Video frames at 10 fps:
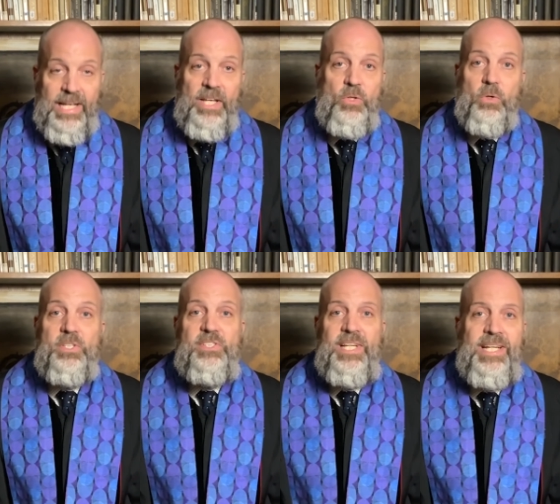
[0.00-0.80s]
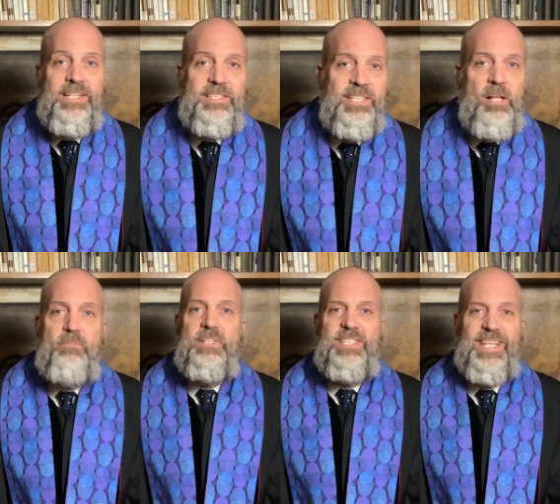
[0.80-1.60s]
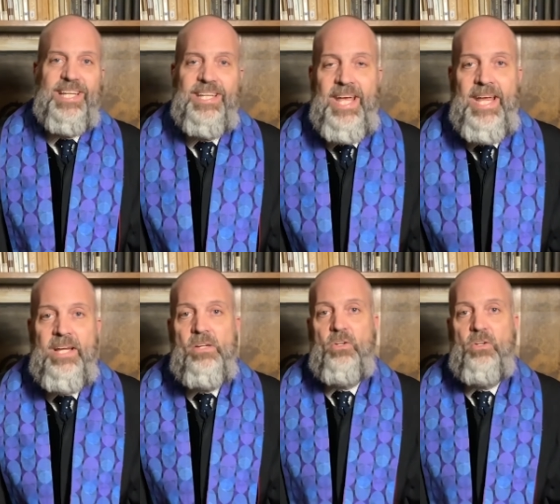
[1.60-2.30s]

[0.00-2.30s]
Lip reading: Your sinning self is the king